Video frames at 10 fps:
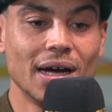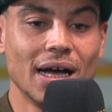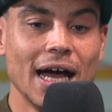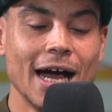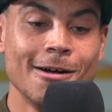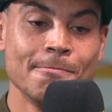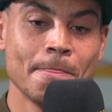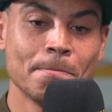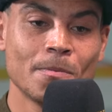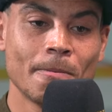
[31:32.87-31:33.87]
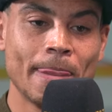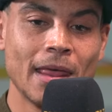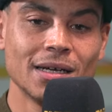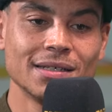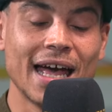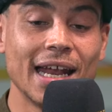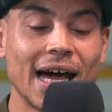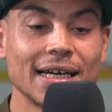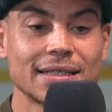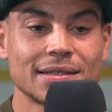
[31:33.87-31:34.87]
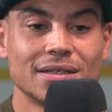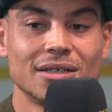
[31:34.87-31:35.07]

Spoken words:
they're like,